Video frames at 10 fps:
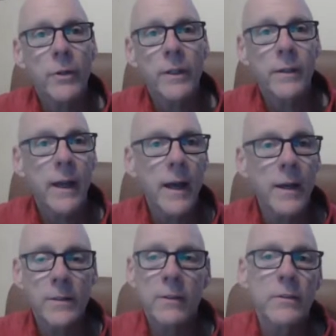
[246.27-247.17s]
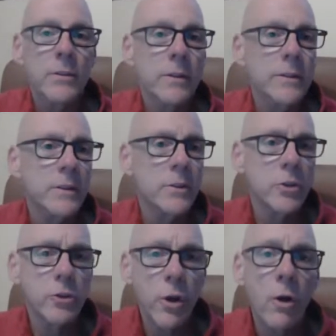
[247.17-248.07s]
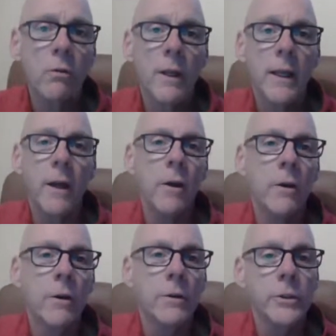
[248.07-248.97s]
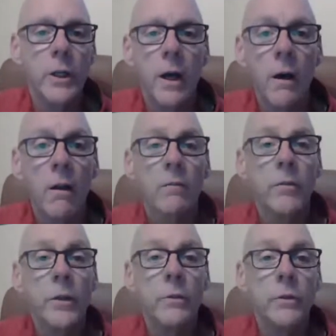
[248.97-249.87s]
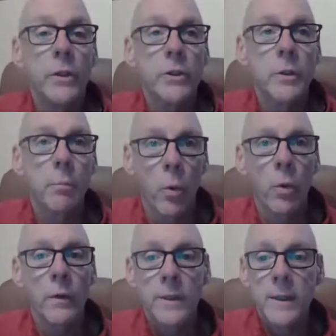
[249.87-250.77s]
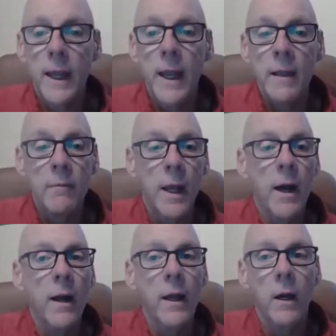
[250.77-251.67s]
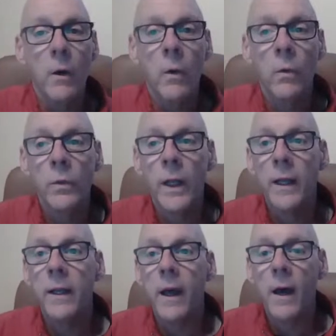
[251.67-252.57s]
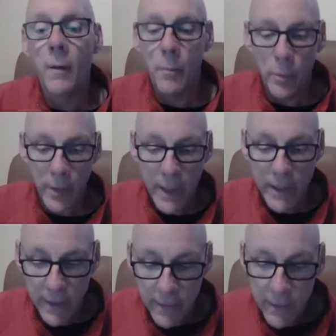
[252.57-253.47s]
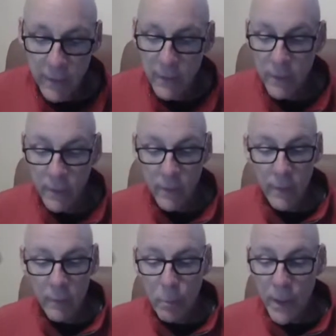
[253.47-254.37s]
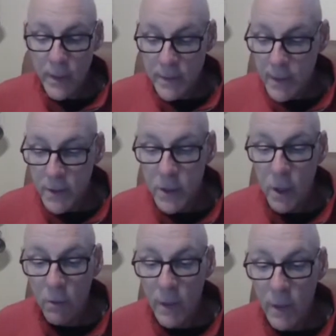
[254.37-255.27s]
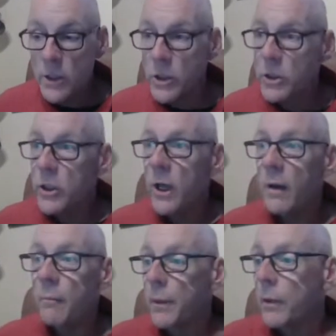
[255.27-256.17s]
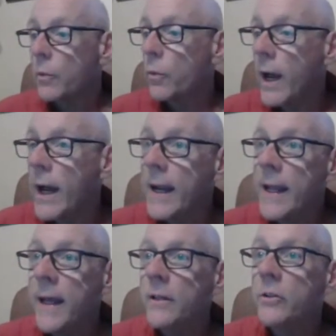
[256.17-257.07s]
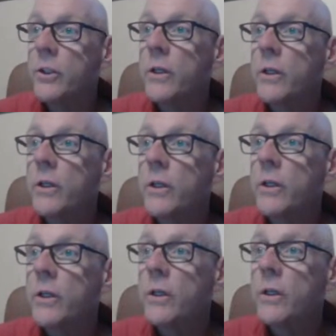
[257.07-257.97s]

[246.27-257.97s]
Uh, strongly urge all of you to support this Gamecock owned and operated business. So let's jump right into